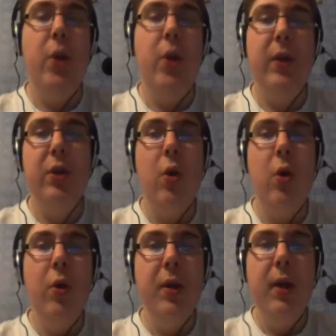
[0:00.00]
So if you
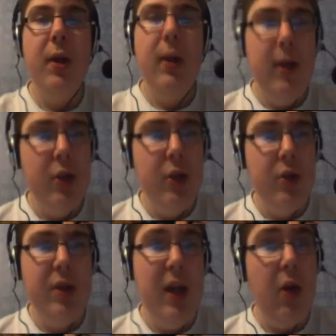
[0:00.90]
saw that sword,
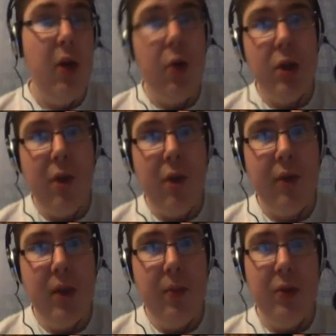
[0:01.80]
let's just say a
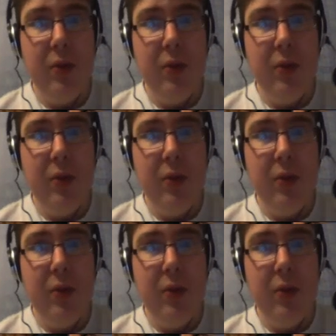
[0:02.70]
long sword,